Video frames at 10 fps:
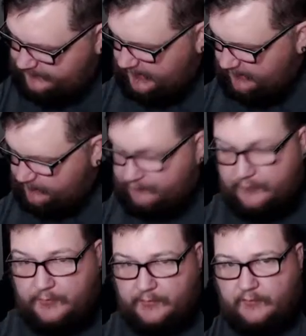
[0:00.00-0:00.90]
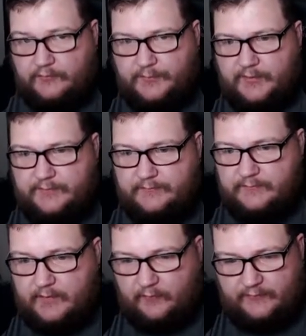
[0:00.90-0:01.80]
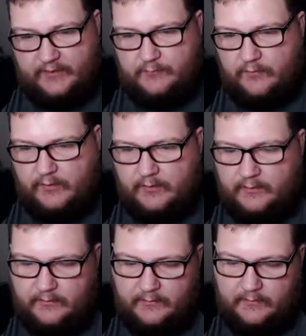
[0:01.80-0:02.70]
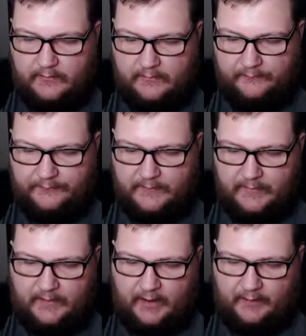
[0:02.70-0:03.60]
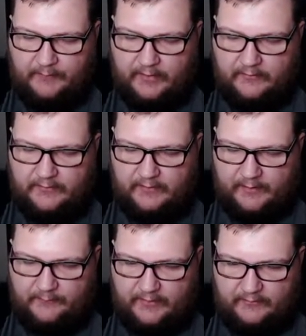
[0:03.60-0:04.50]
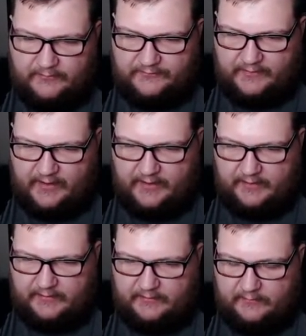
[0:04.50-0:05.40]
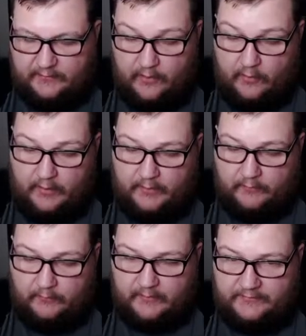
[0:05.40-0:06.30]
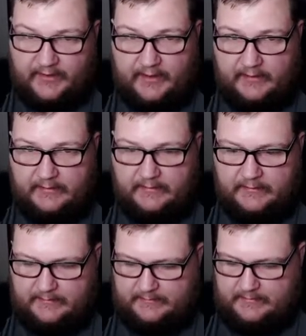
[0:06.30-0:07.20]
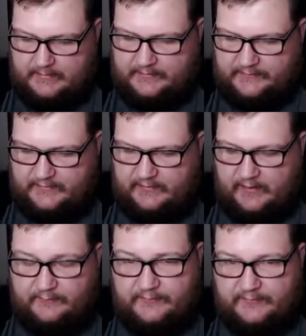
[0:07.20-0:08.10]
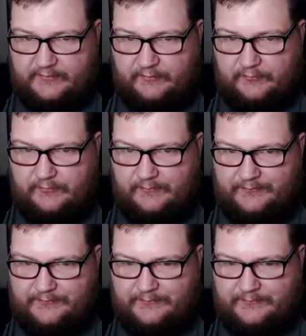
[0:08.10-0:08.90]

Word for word: I have a few of those, but I'll take more. I'm not gonna I'm not gonna say no, I don't want that. Because I obviously do.